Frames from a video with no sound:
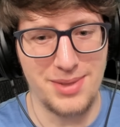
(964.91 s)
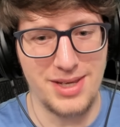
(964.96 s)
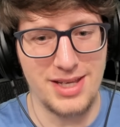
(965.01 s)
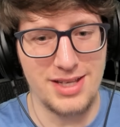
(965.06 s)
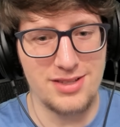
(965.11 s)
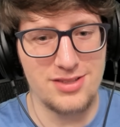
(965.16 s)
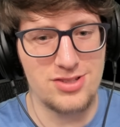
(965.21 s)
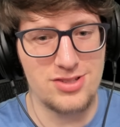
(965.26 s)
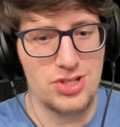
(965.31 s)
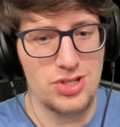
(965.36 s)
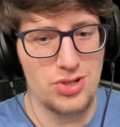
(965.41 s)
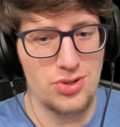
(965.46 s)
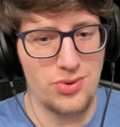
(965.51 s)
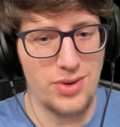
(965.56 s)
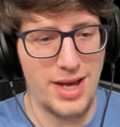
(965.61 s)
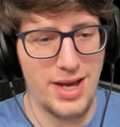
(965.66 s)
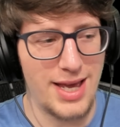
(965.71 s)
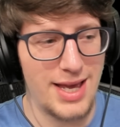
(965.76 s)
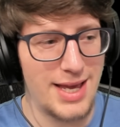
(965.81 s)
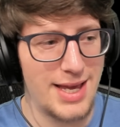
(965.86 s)
into
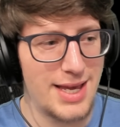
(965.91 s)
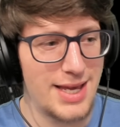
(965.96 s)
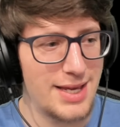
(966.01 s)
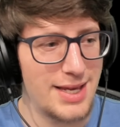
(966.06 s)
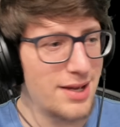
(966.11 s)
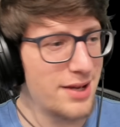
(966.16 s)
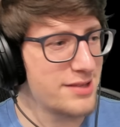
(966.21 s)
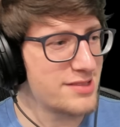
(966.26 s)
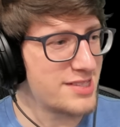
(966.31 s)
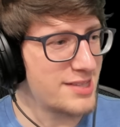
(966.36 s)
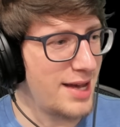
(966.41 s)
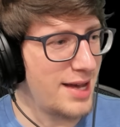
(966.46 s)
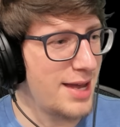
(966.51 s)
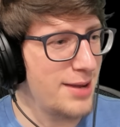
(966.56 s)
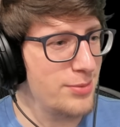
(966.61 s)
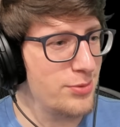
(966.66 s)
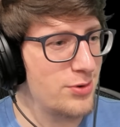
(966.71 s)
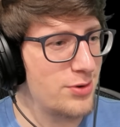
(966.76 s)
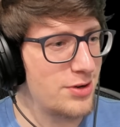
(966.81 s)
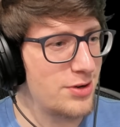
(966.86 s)
a
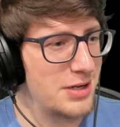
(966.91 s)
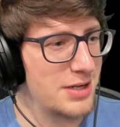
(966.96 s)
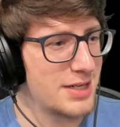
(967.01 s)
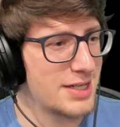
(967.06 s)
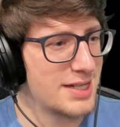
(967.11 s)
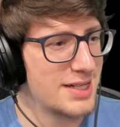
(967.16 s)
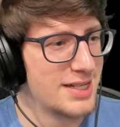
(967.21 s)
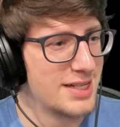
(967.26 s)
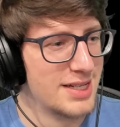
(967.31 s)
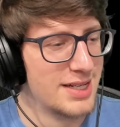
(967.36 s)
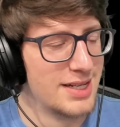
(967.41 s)
cyborg